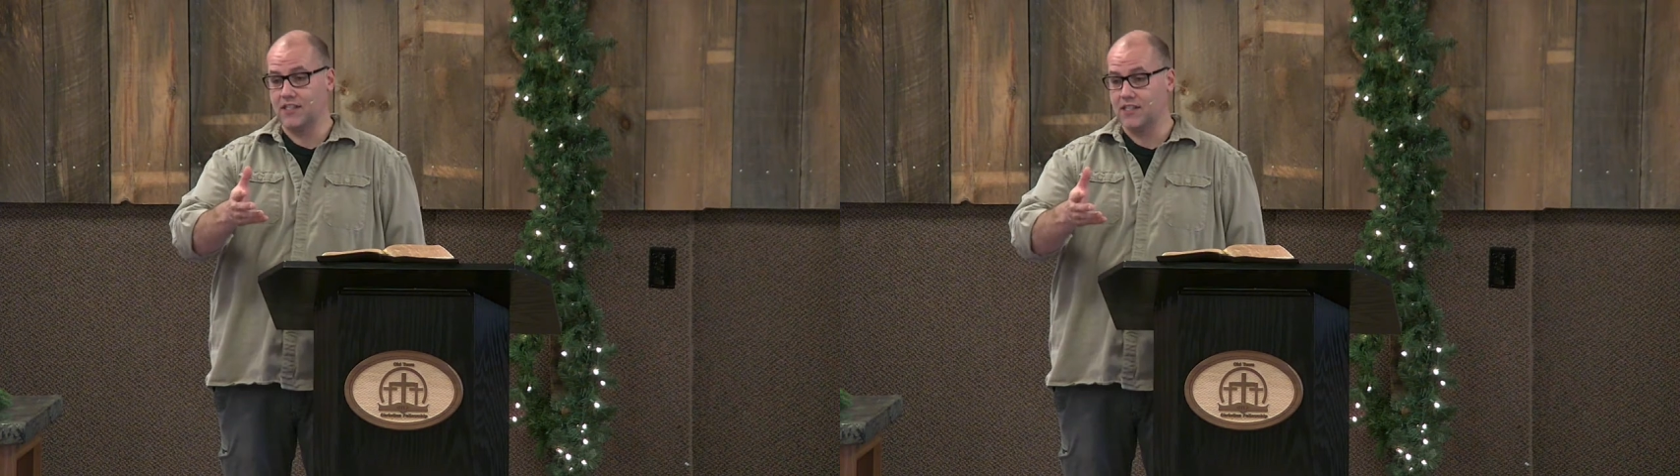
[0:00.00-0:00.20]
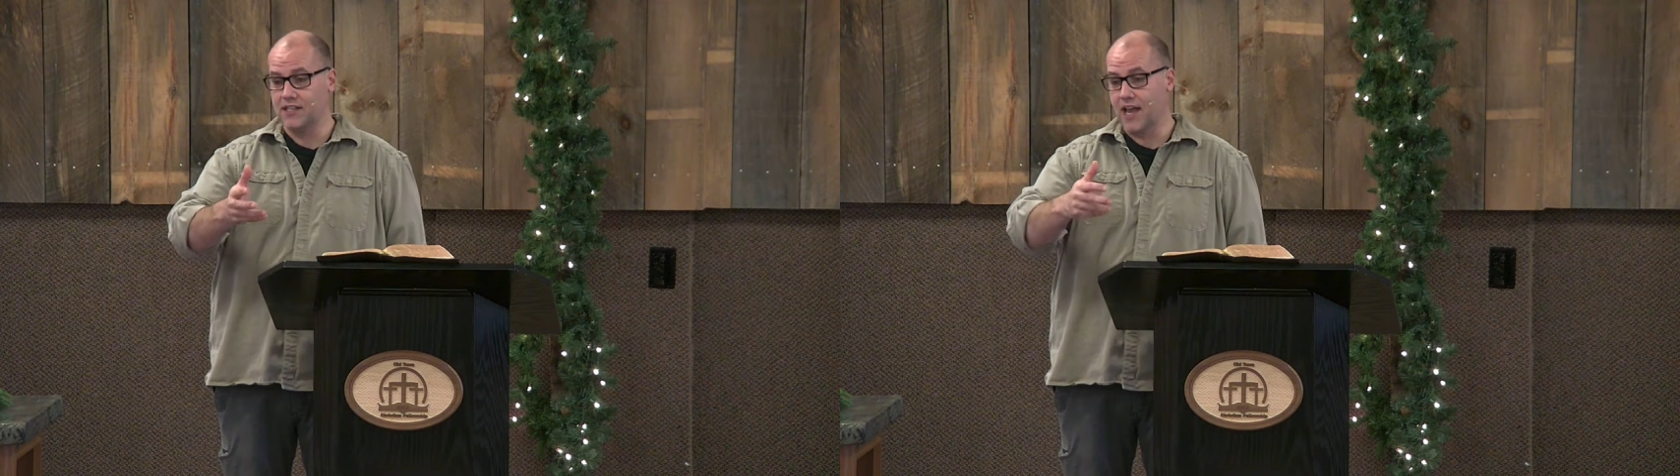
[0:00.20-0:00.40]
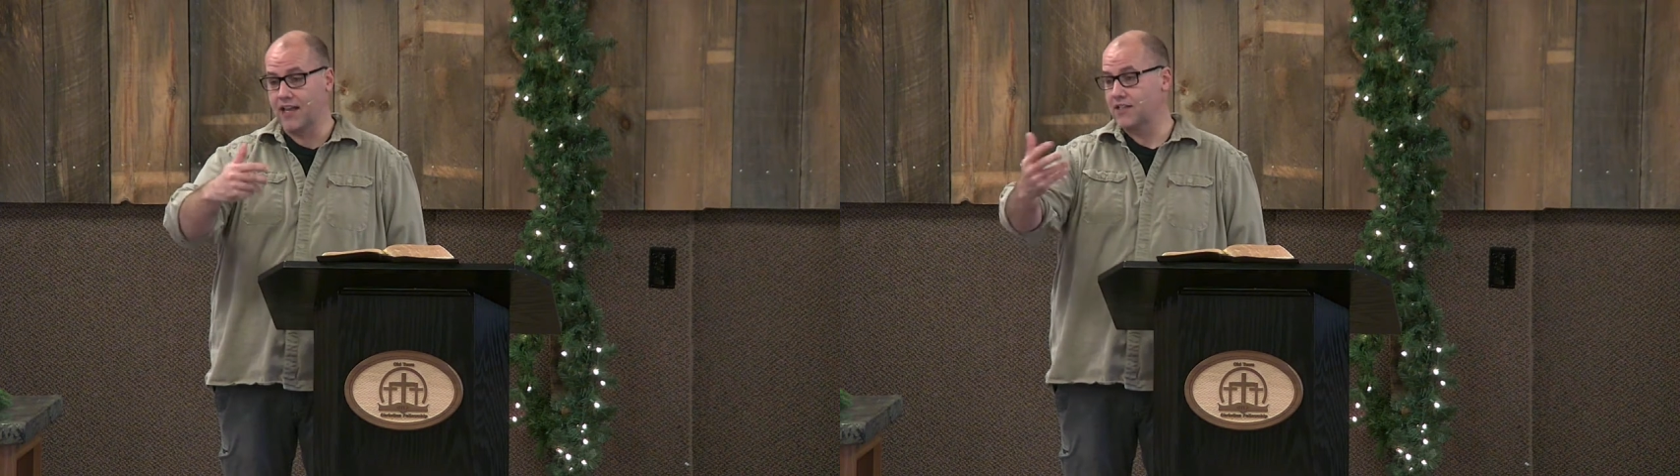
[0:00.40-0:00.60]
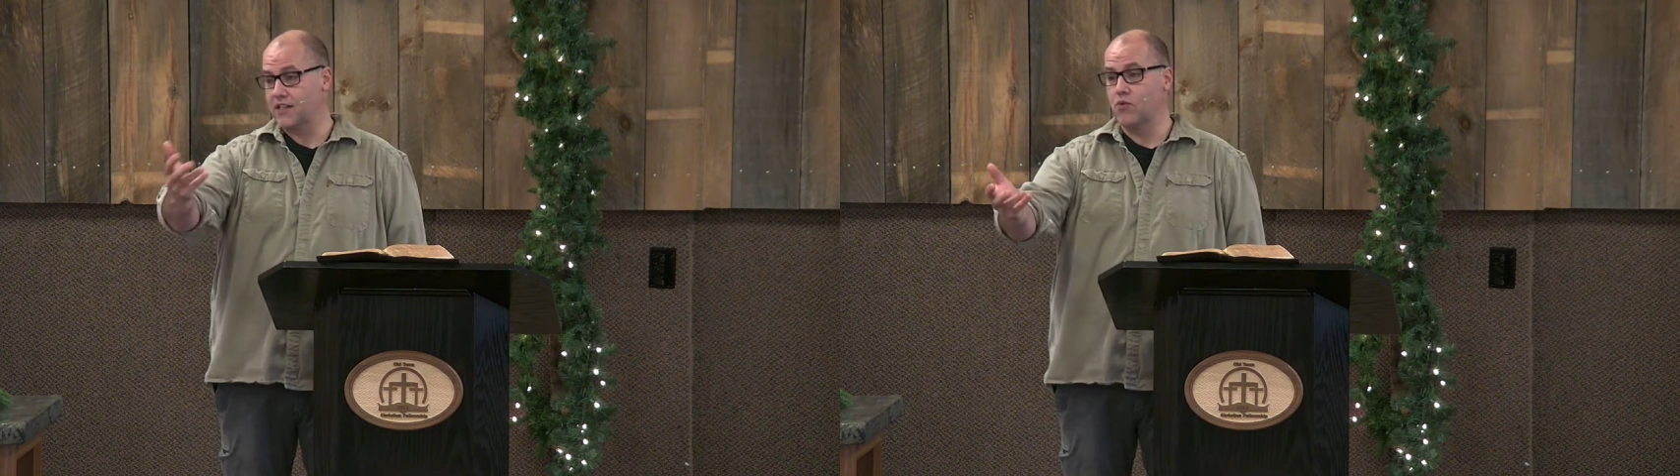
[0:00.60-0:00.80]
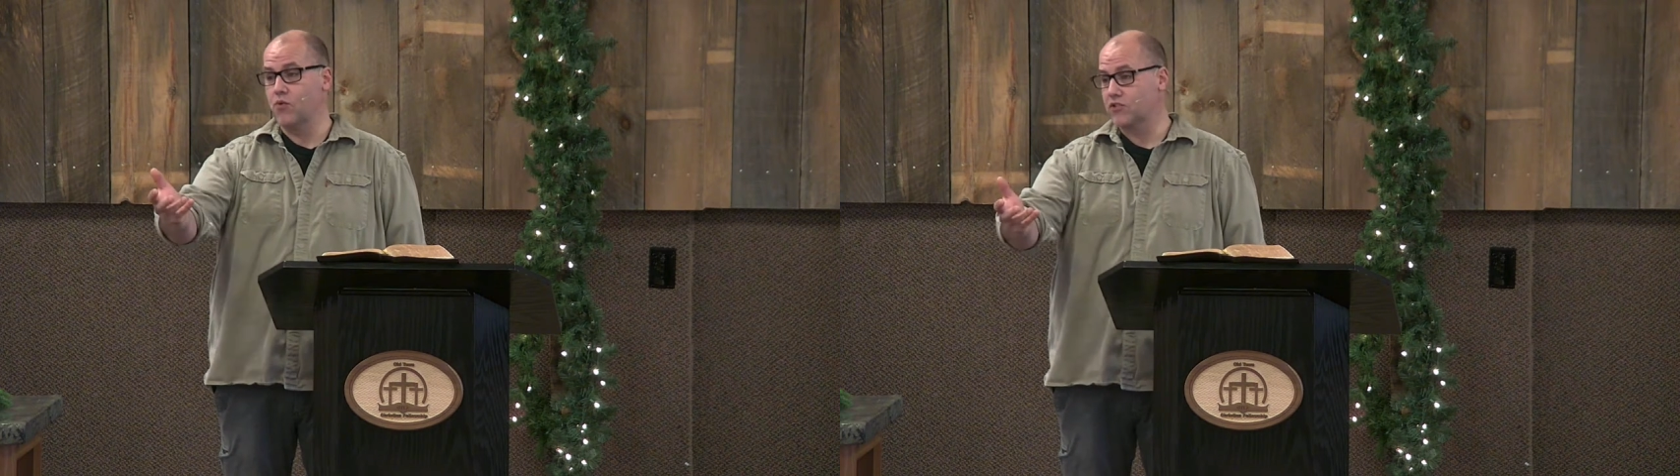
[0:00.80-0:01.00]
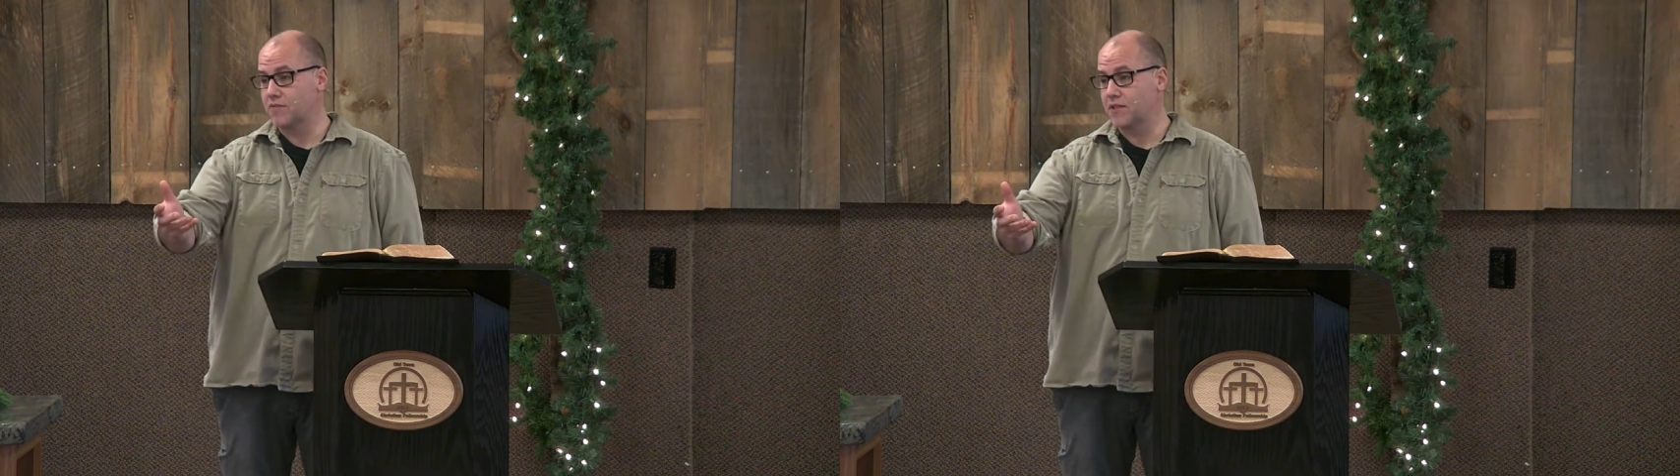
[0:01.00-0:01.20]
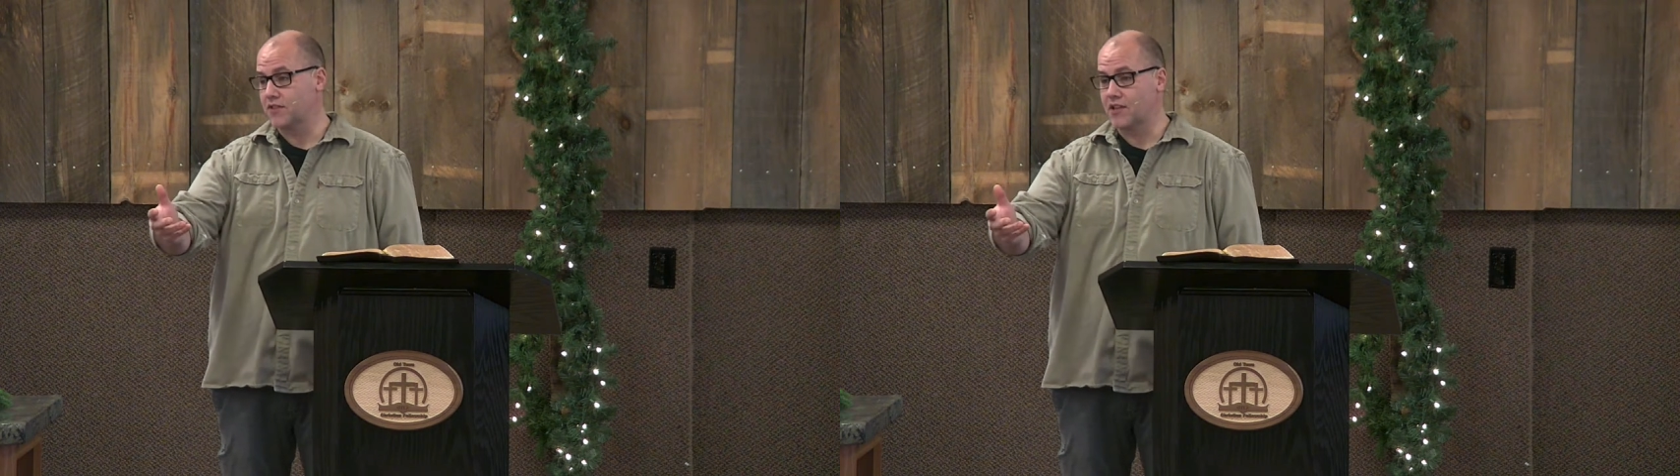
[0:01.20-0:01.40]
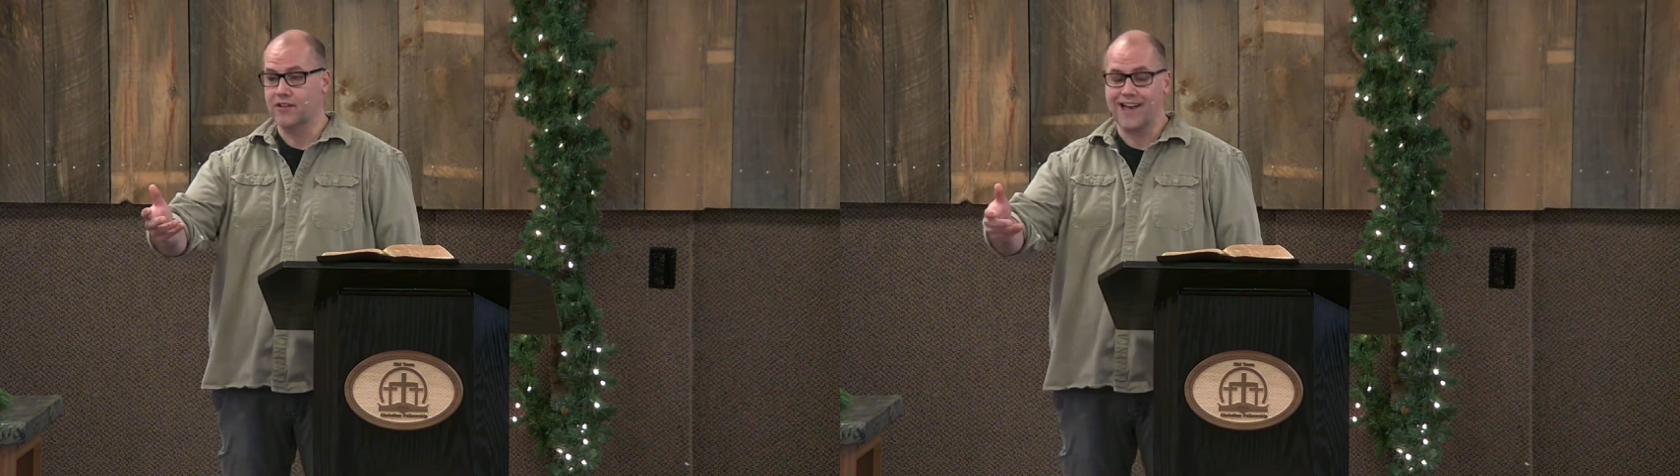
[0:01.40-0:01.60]
these guys and they worship this
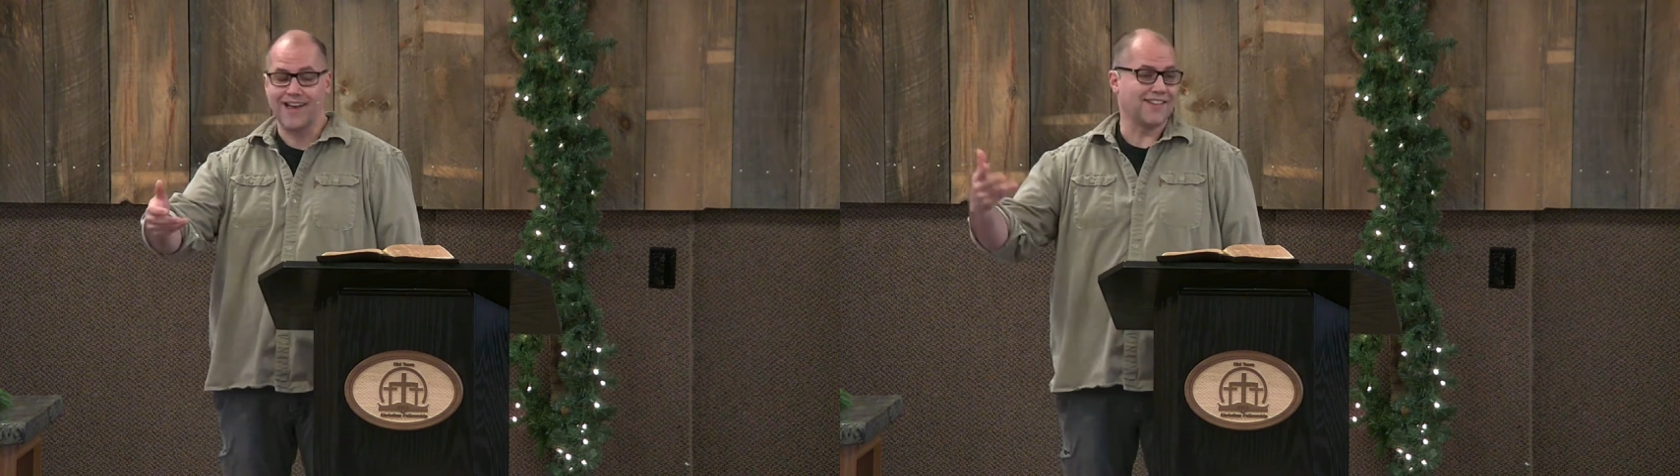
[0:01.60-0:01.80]
other god,